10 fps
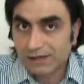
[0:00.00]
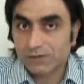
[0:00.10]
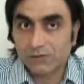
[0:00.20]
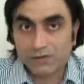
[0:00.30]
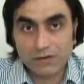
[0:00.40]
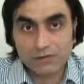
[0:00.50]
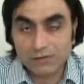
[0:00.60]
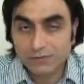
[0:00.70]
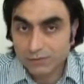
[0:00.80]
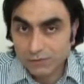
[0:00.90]
and
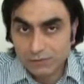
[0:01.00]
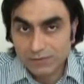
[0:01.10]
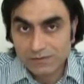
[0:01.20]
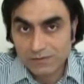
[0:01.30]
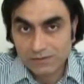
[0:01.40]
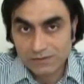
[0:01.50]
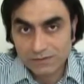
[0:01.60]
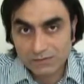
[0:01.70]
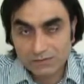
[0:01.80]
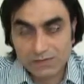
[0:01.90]
without the fruits
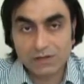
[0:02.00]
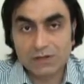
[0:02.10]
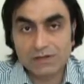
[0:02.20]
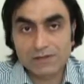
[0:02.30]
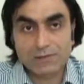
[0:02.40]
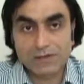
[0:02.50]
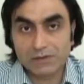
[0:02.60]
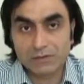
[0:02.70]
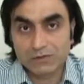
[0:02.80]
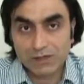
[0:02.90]
which Allah
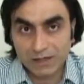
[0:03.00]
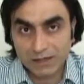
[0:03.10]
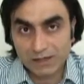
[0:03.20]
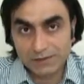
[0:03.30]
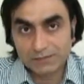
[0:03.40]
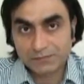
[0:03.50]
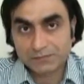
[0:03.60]
subhanahu wa ta'ala